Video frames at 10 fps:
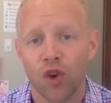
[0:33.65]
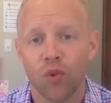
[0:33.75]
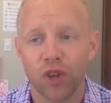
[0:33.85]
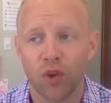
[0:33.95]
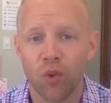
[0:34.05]

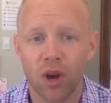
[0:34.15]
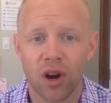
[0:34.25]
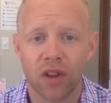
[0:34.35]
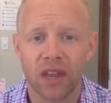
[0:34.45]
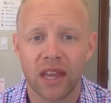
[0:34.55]
You know, what
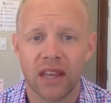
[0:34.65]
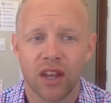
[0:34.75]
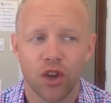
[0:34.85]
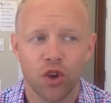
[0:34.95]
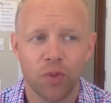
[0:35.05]
are
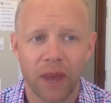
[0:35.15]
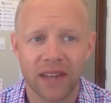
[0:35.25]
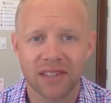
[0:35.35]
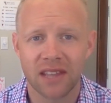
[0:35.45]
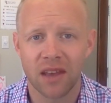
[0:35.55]
they? Who
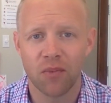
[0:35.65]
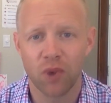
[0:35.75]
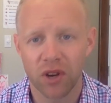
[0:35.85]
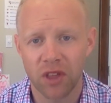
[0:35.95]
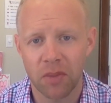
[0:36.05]
pays them?
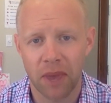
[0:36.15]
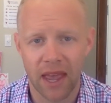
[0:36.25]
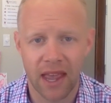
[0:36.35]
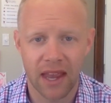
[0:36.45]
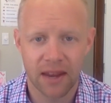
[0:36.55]
When are they
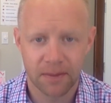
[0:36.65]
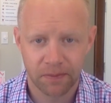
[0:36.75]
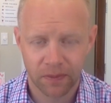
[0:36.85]
paid?